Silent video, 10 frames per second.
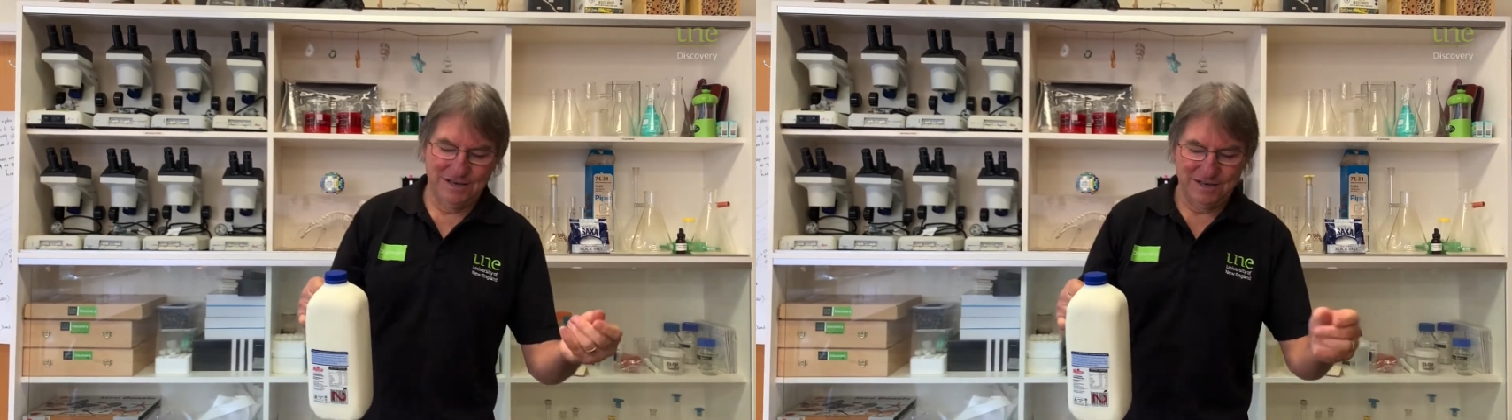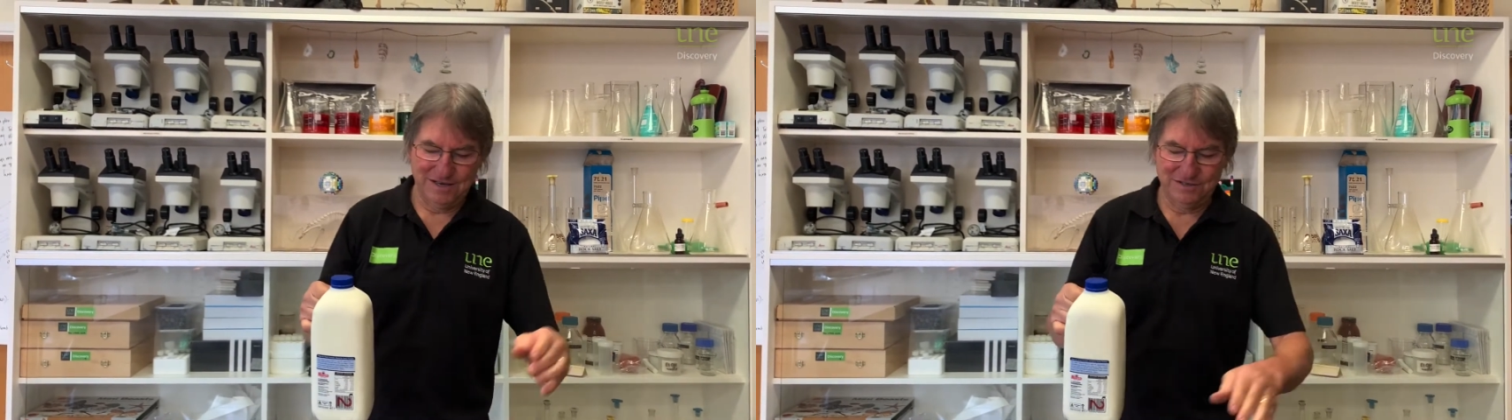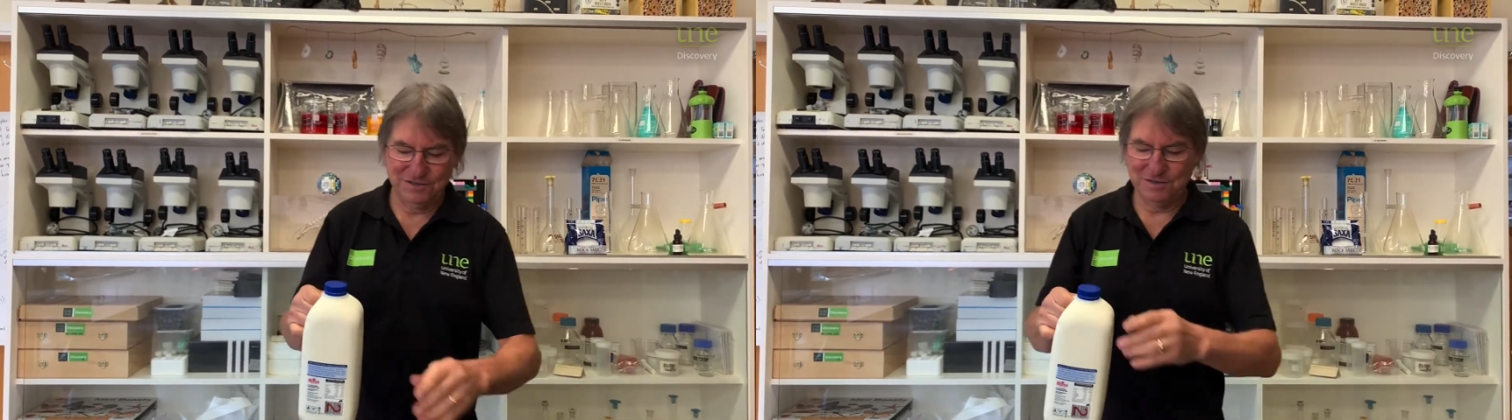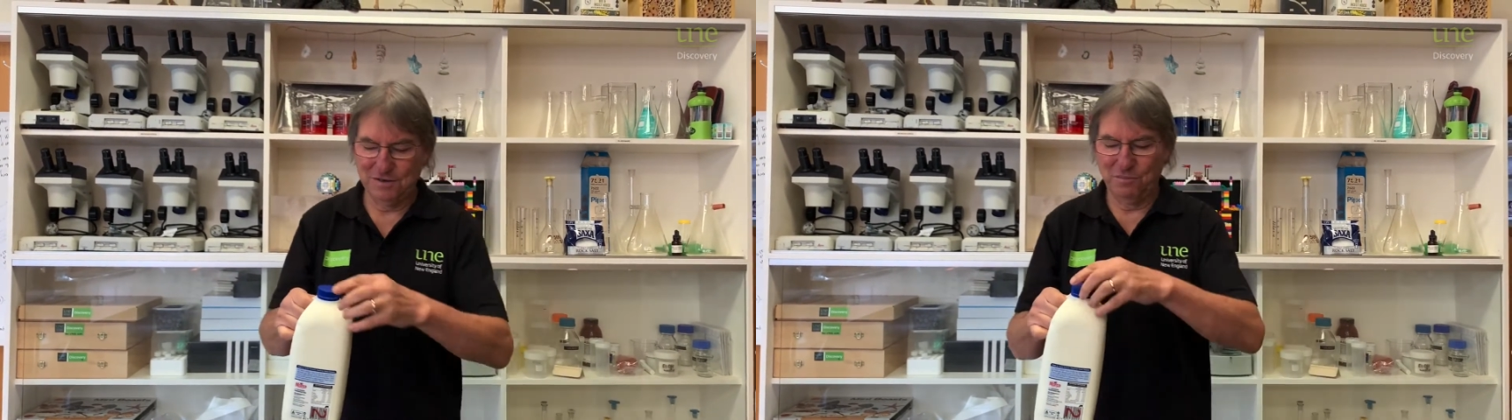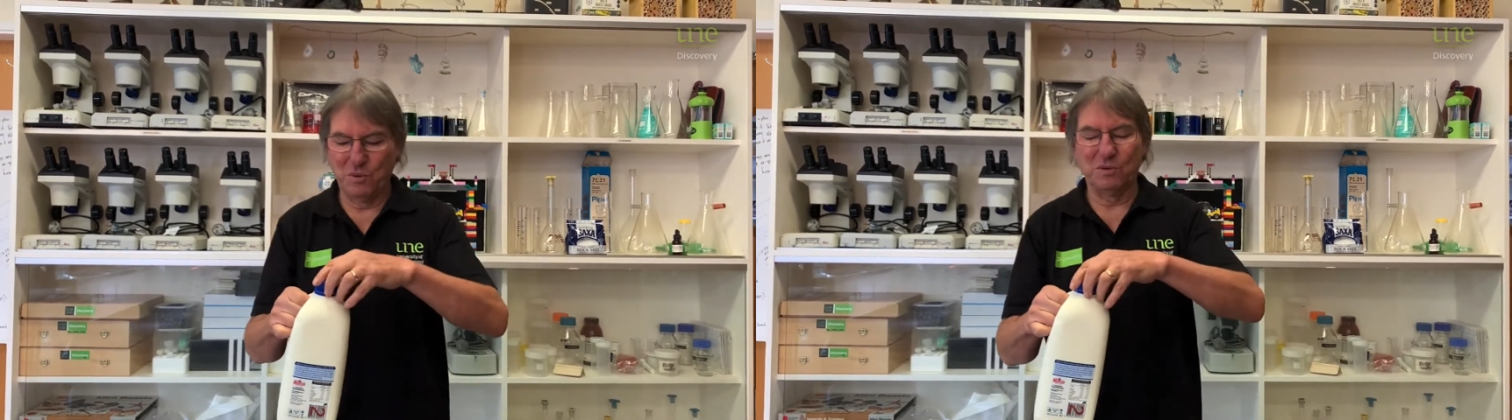is just
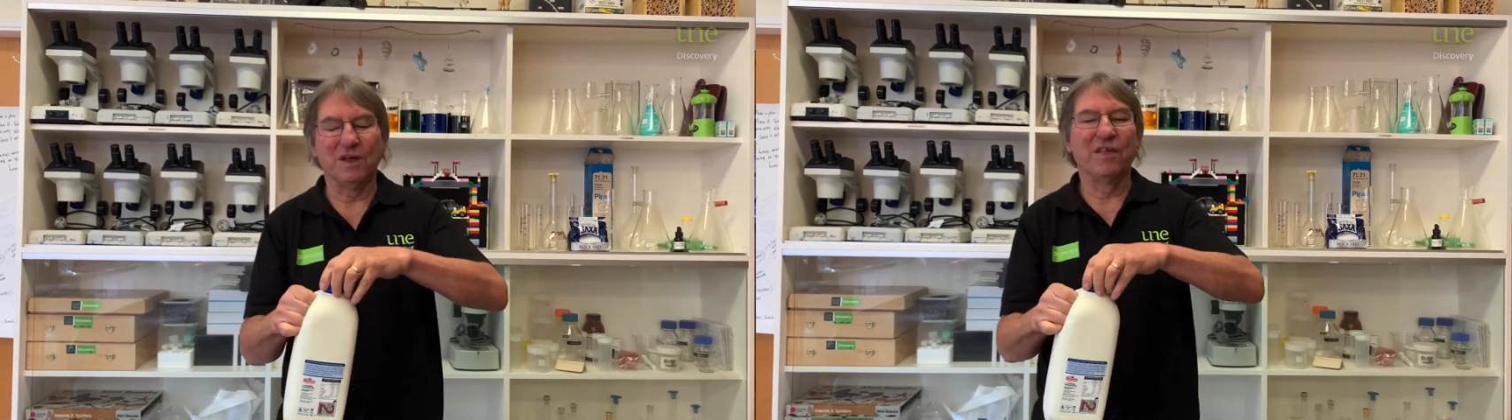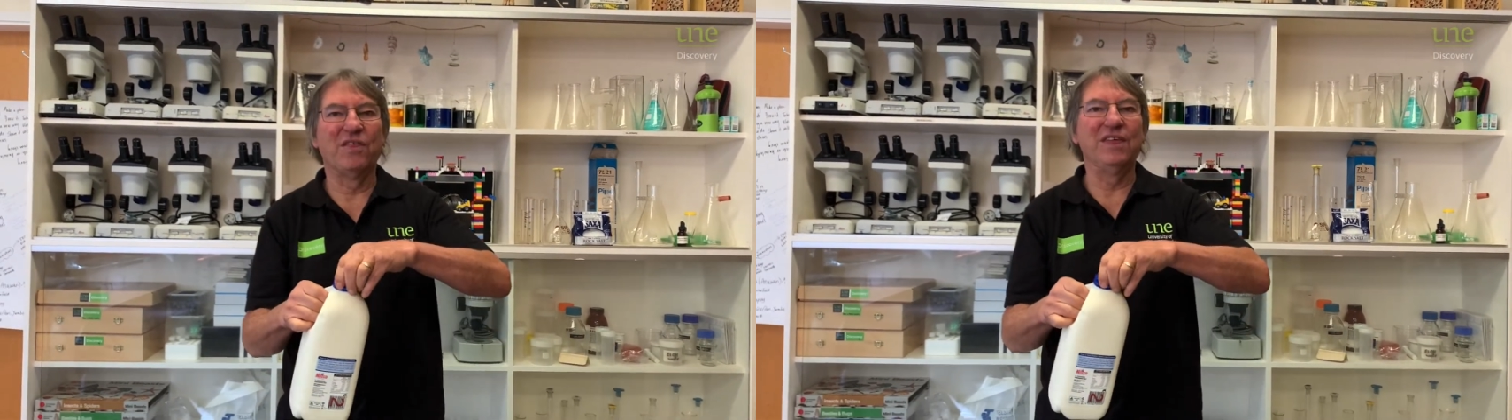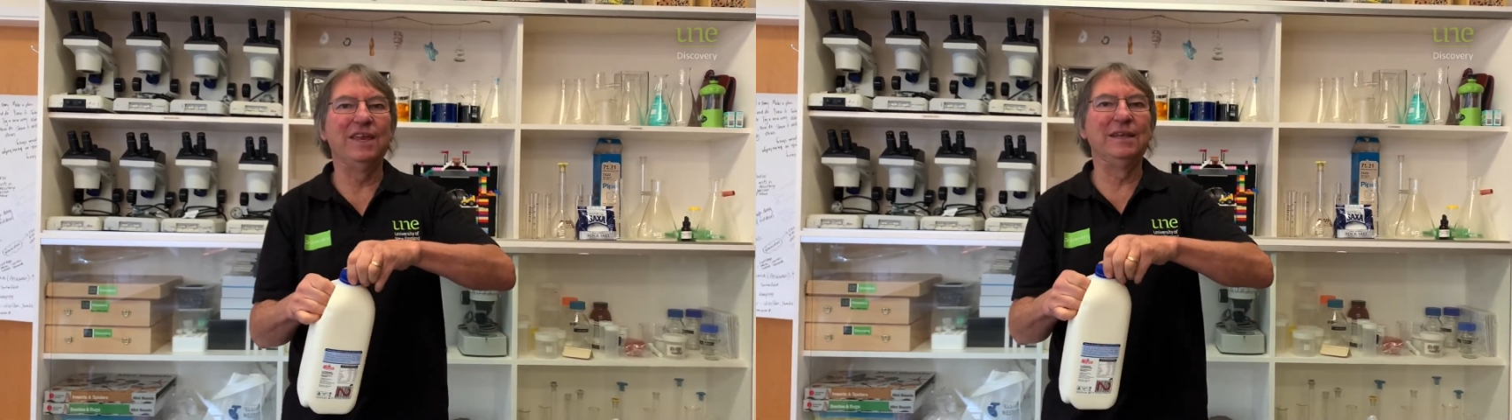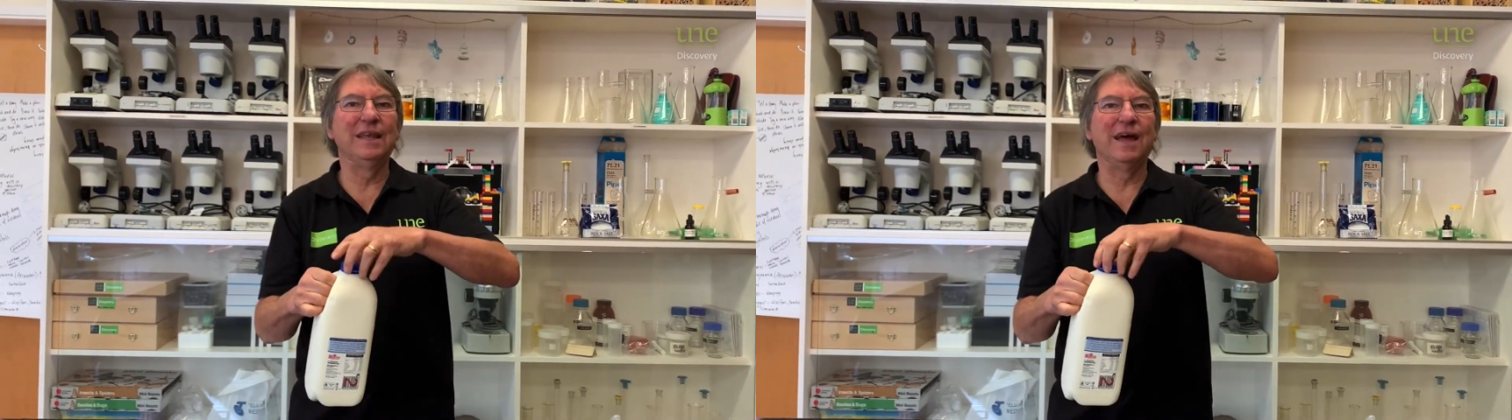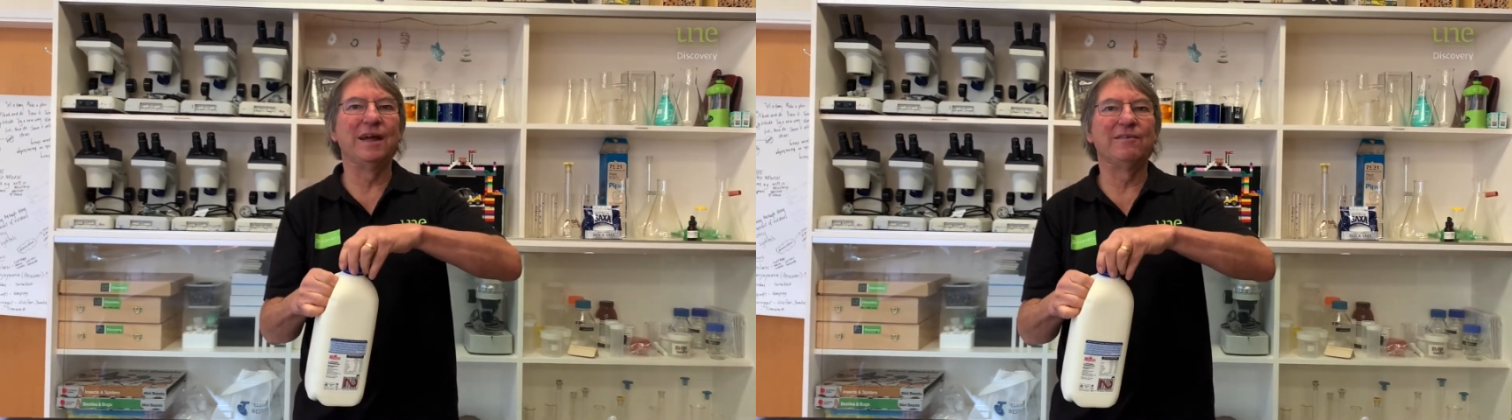put a thin
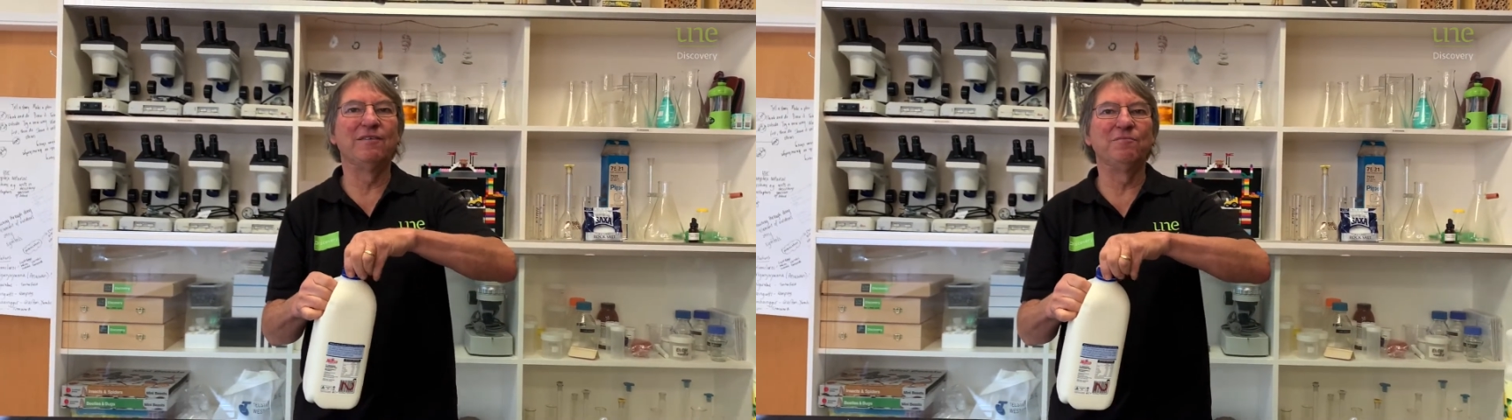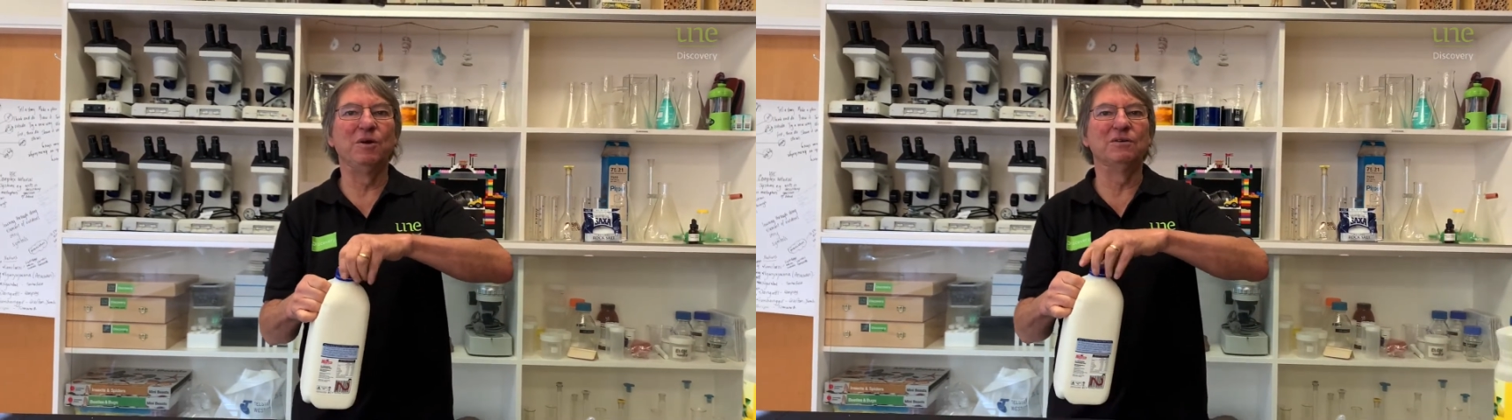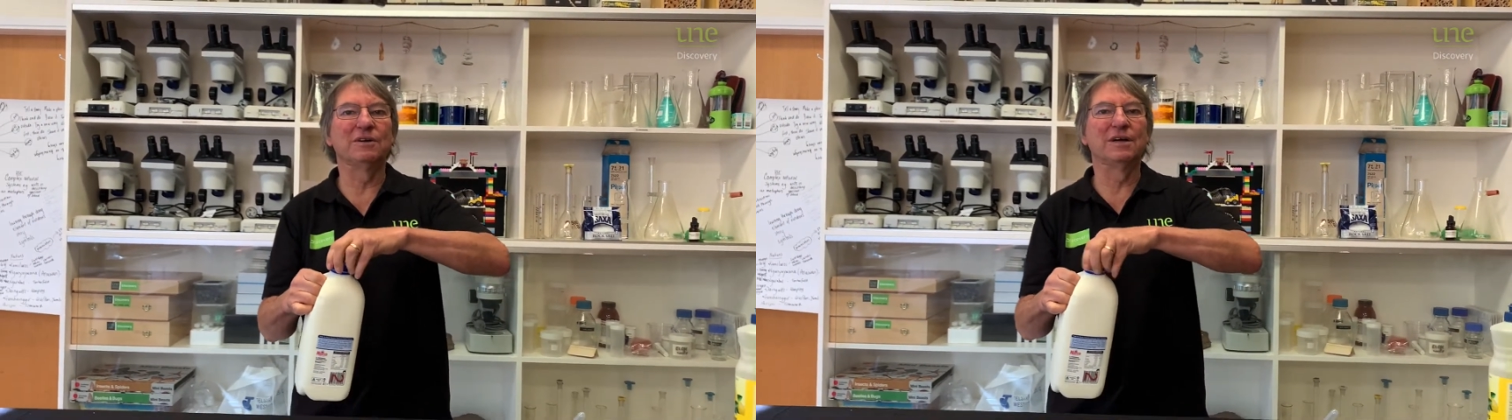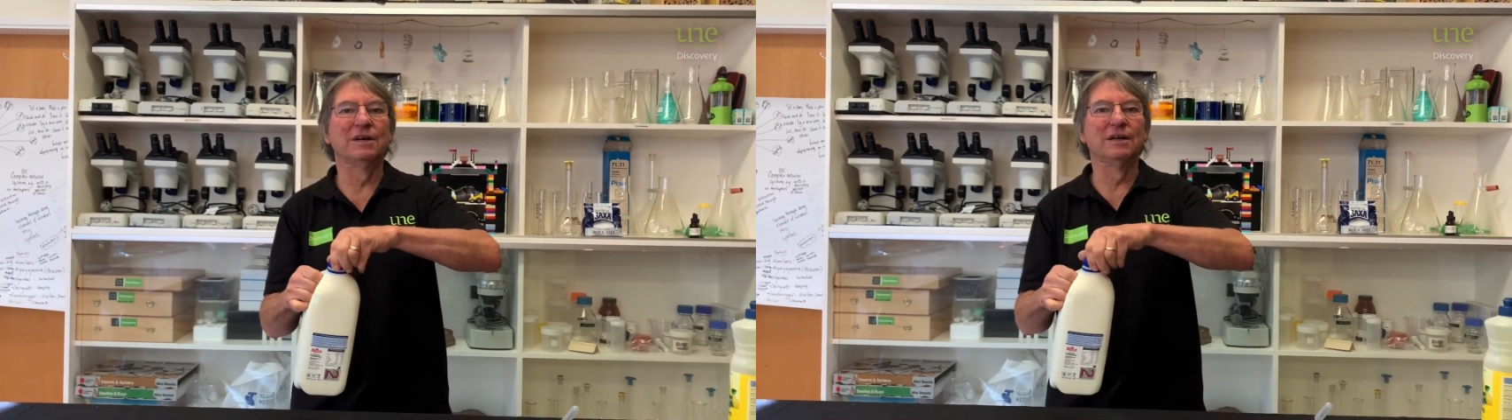layer of milk